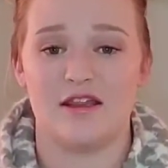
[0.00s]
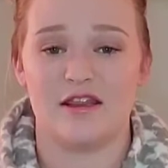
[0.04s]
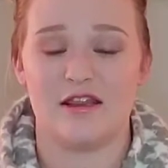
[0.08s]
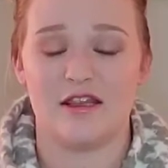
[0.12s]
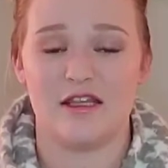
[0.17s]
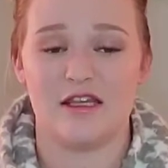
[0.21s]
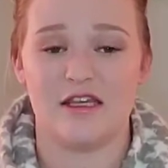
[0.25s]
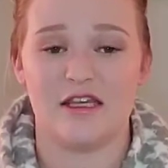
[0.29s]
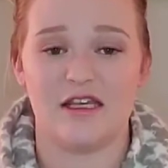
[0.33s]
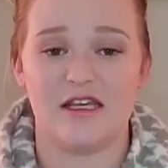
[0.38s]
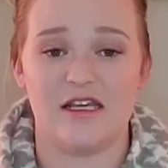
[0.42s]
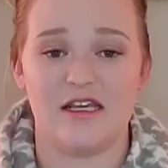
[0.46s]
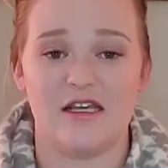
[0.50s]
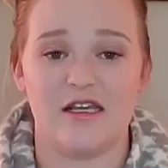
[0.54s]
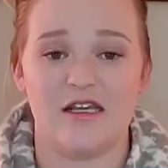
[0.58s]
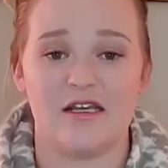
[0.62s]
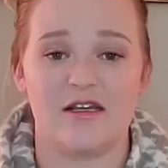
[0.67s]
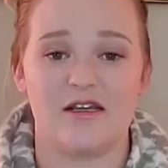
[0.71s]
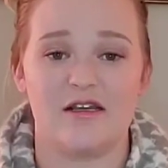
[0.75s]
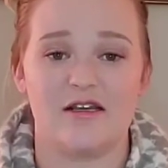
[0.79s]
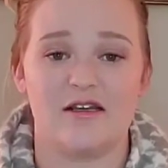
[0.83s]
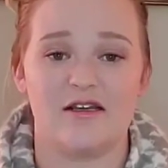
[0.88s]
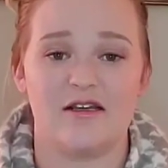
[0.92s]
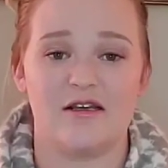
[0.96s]
The
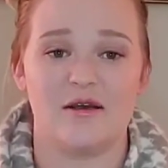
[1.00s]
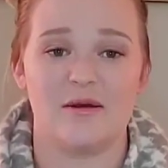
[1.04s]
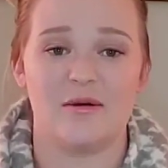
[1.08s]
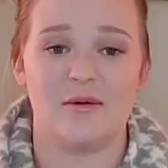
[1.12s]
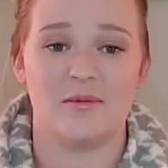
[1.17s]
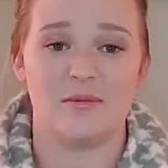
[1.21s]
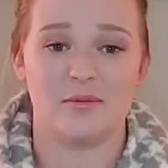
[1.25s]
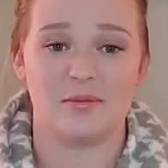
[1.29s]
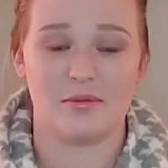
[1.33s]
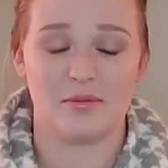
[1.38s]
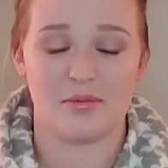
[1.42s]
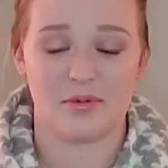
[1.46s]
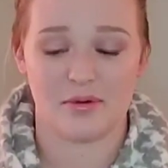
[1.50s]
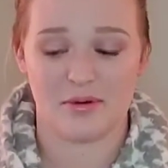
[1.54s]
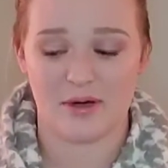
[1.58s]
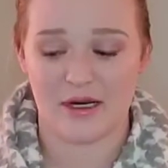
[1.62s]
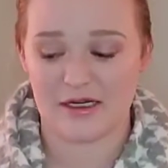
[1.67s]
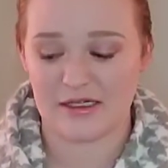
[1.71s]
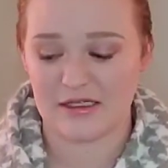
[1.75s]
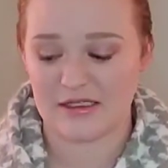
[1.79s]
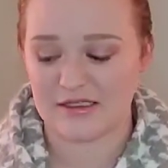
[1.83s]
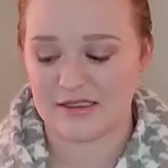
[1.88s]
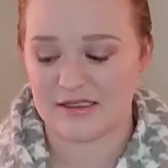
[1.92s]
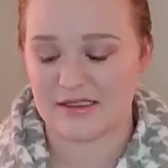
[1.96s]

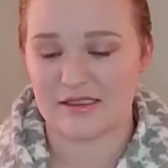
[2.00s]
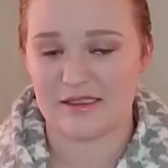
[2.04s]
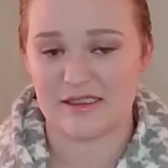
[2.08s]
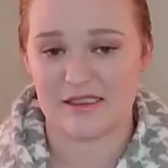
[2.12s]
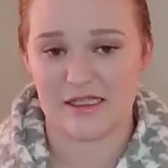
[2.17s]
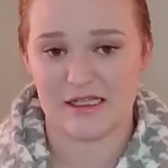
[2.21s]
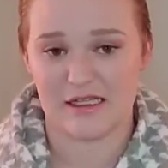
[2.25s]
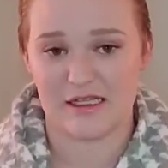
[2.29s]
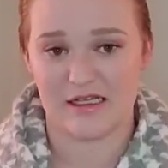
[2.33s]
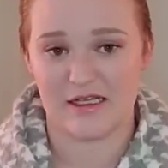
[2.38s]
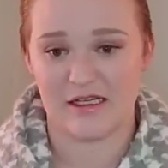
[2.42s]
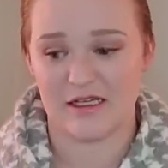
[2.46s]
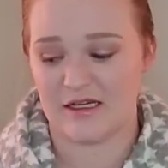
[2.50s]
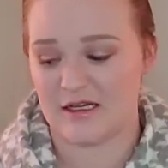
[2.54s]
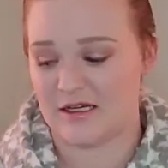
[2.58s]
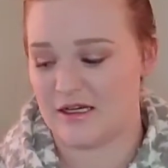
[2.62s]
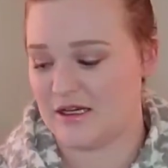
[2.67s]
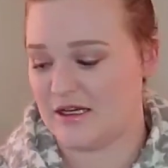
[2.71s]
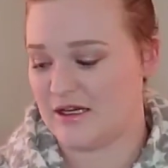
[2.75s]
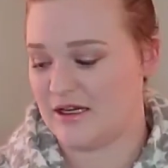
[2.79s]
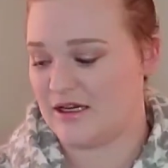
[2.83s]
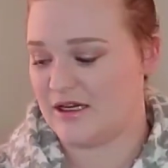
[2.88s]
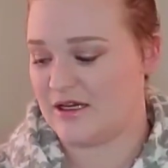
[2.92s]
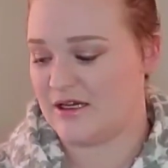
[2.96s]
pregnancy
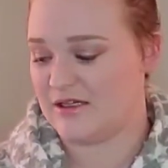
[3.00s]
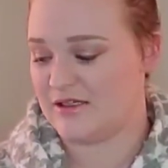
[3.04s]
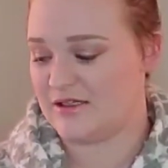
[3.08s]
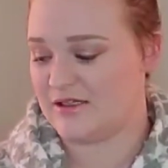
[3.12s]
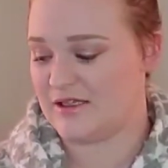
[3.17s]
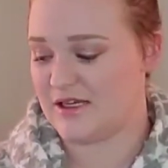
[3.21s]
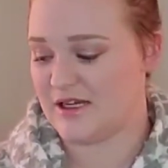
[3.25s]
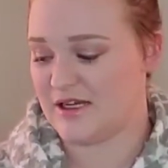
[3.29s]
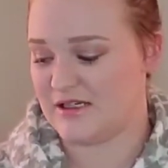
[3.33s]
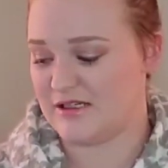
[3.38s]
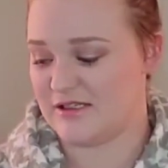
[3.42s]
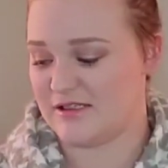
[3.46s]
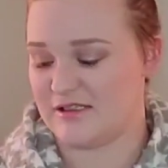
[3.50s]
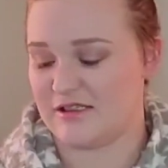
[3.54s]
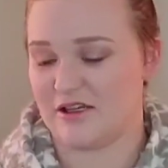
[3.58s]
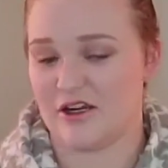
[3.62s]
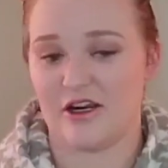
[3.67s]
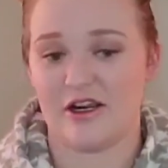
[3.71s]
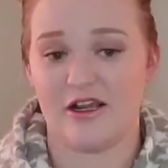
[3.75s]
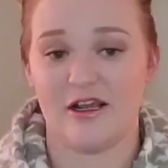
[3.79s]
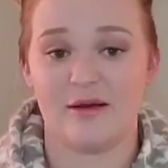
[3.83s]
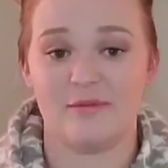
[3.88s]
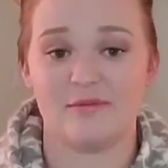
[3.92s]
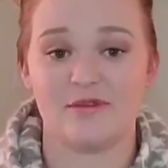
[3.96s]
test,
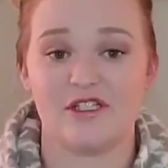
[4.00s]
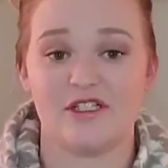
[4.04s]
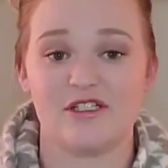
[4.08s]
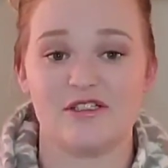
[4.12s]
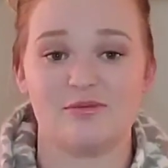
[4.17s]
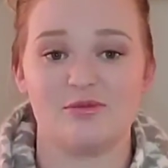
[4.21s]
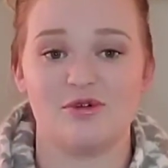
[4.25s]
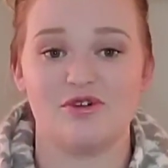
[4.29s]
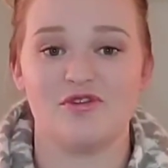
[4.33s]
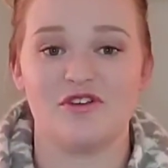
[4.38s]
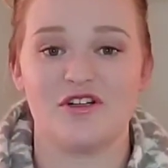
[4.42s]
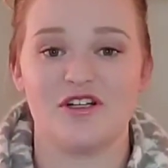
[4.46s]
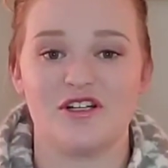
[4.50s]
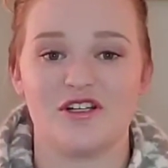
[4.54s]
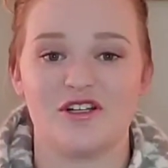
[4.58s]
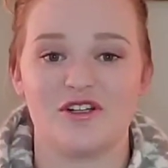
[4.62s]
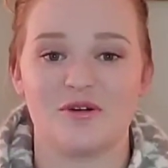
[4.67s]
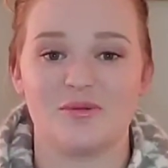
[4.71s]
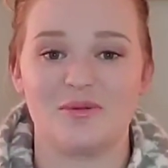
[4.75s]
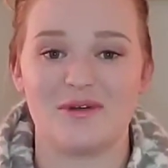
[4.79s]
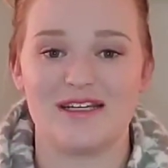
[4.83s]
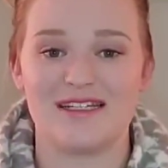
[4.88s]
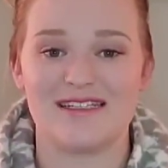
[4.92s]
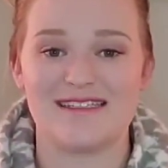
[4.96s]
sorry, MJ's moving a
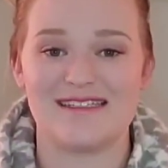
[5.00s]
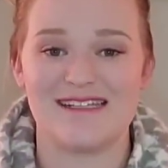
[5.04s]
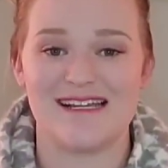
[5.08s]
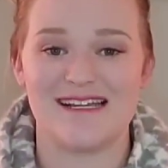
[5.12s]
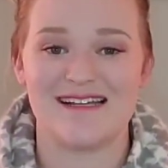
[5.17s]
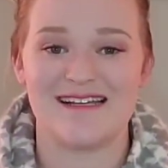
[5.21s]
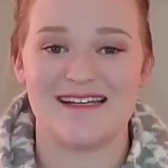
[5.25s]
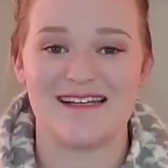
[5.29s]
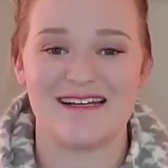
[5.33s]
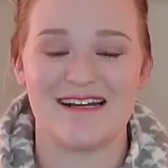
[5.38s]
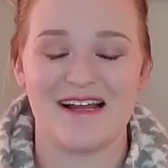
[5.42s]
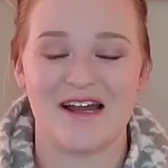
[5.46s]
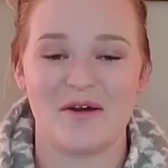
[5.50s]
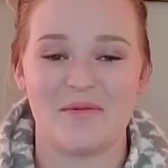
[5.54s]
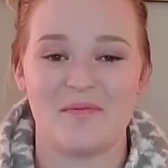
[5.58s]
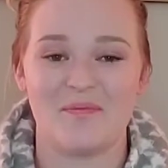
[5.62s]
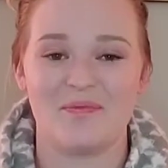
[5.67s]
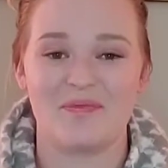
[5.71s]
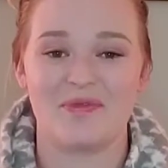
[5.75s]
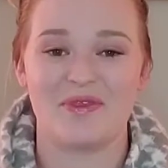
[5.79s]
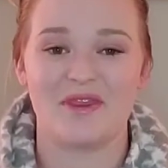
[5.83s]
little bit. He's taking a nap.